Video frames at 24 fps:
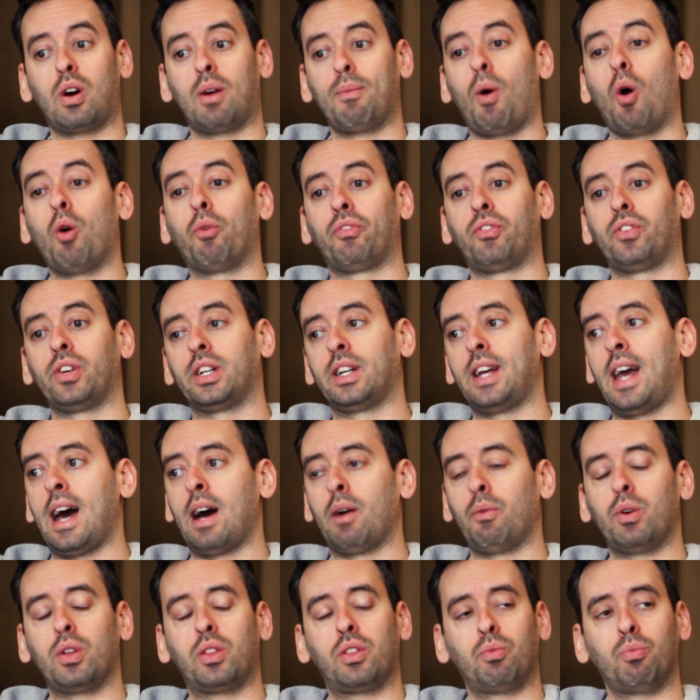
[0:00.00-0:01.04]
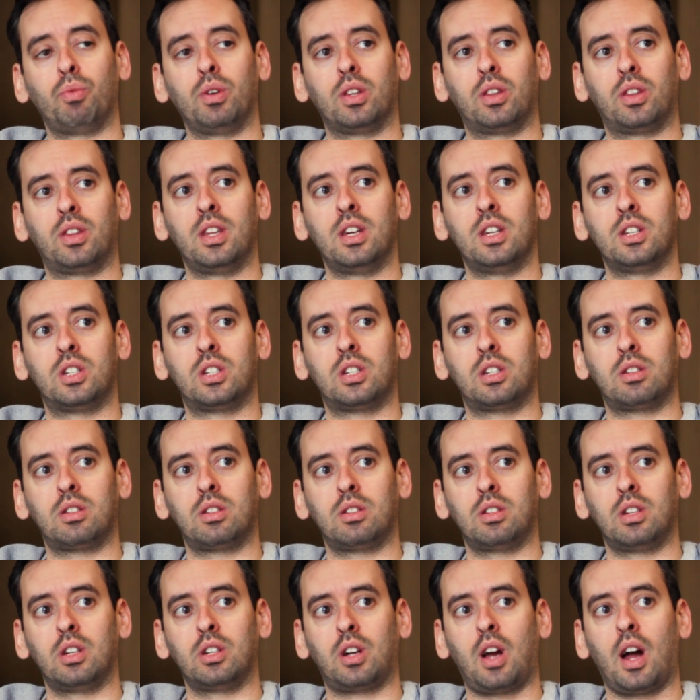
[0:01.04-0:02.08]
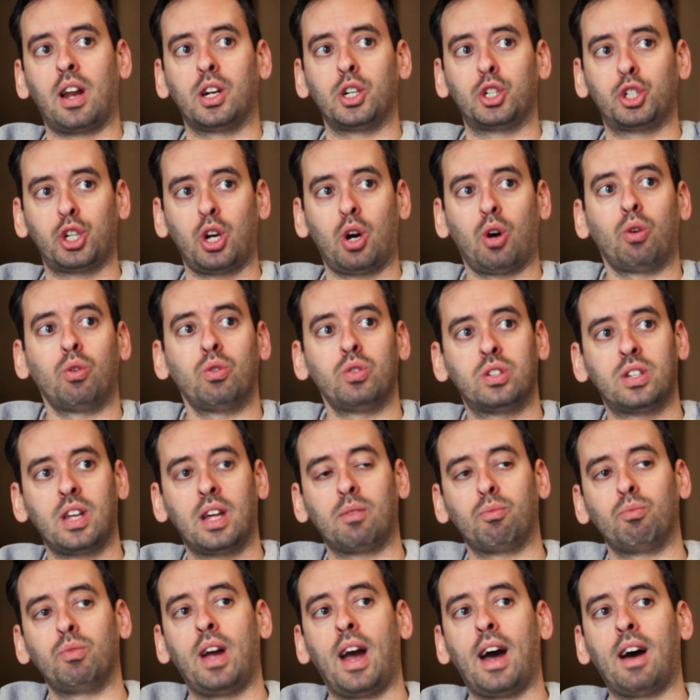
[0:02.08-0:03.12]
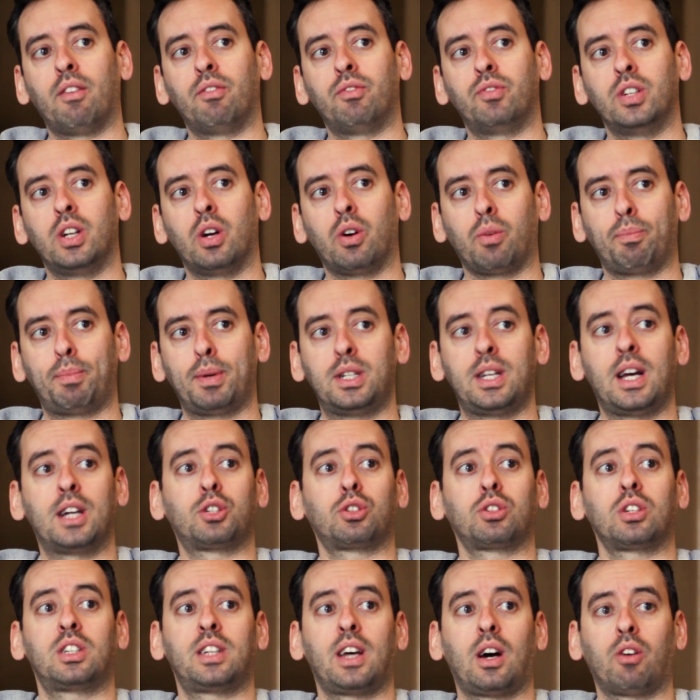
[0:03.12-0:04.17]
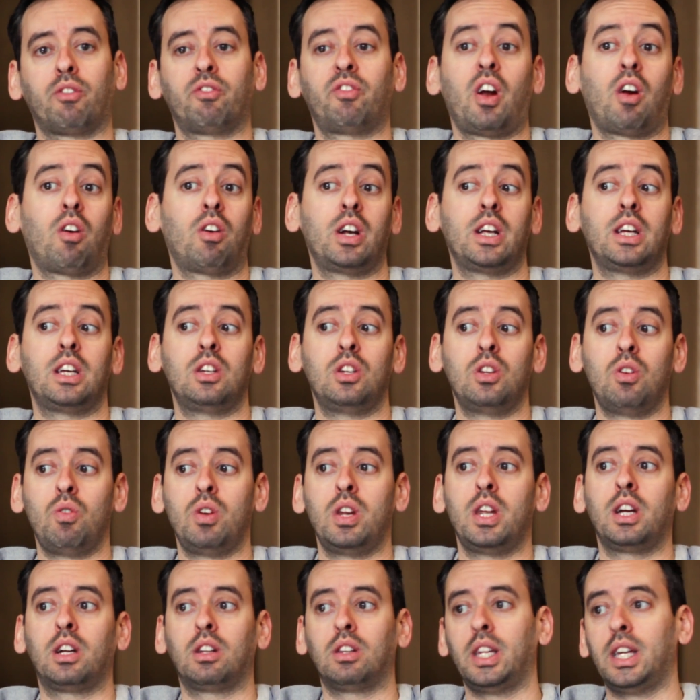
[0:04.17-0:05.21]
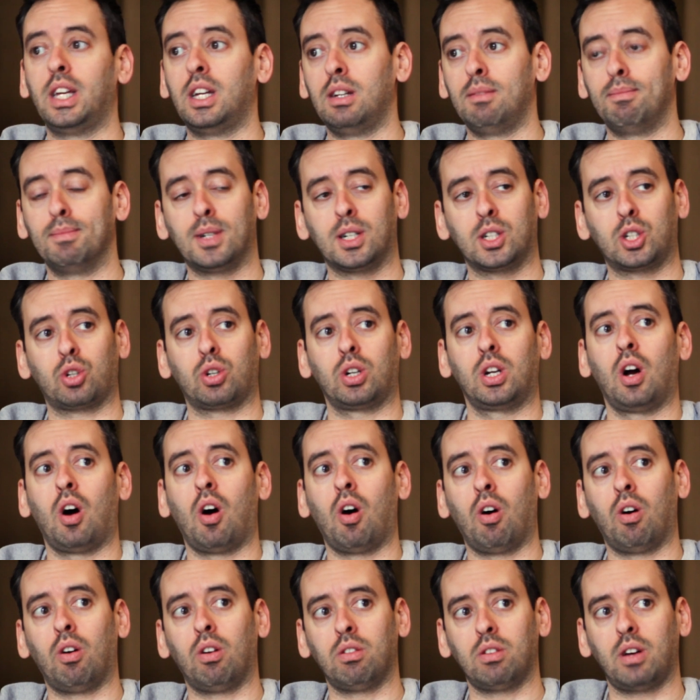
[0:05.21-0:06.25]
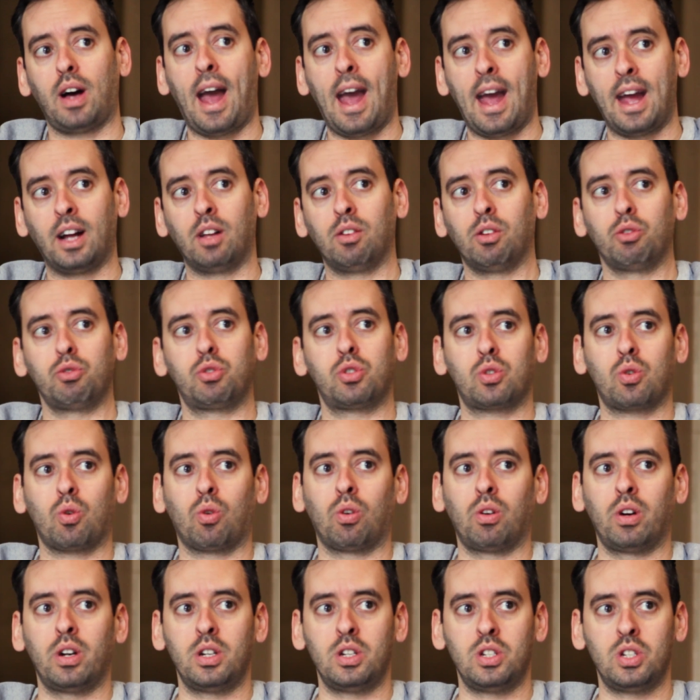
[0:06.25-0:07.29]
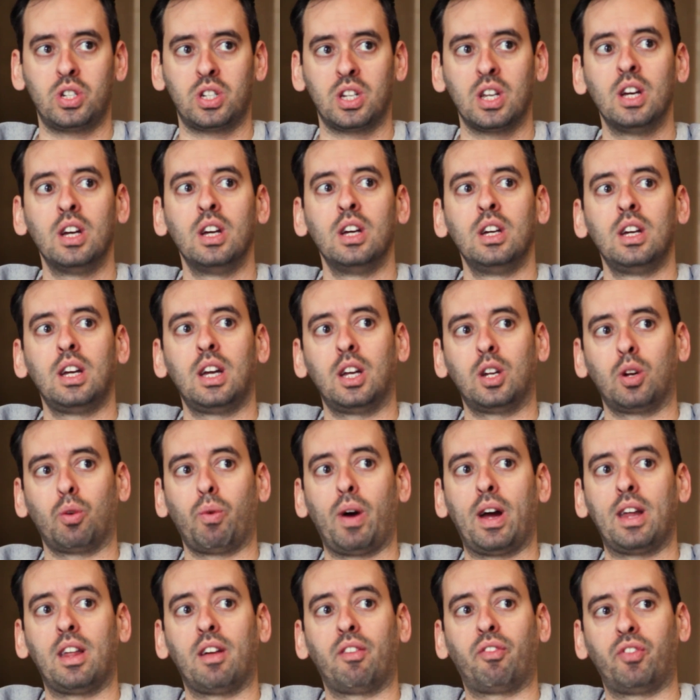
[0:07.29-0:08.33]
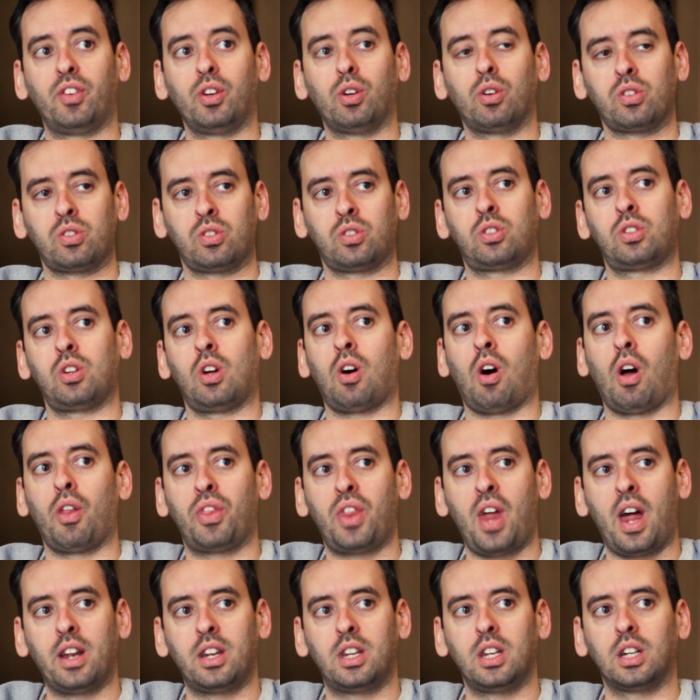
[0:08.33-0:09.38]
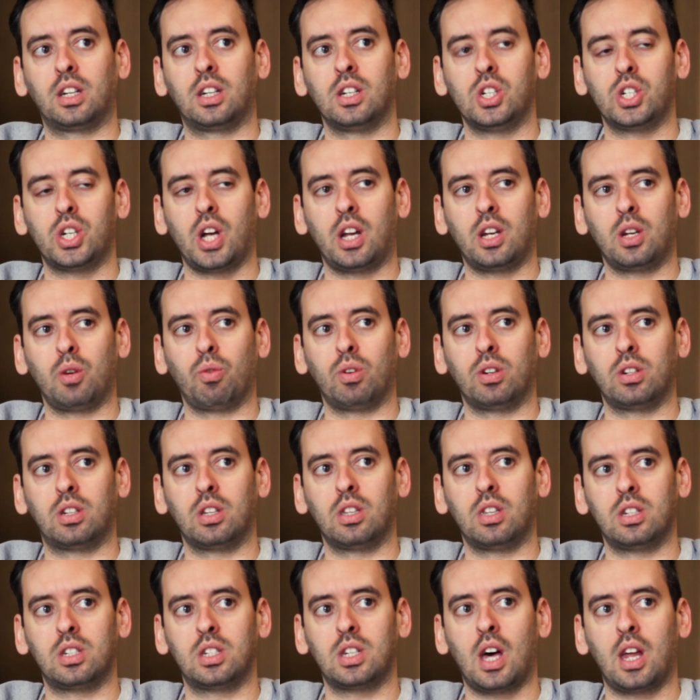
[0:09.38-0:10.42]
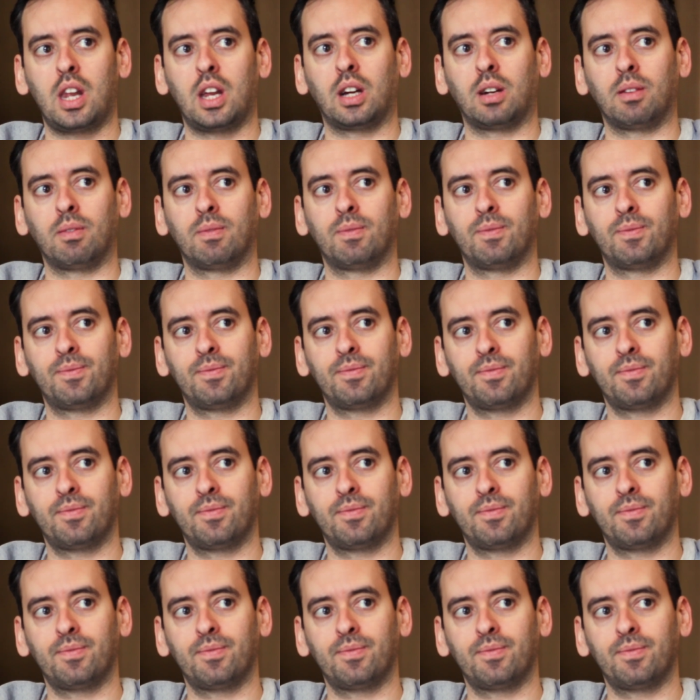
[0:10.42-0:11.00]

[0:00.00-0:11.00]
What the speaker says: so I'm hoping, yeah, with this, it kind of shows that we have, you know, potential to tell very uniquely Montreal Anglo stories in a way that feels authentic and genuine to the setting.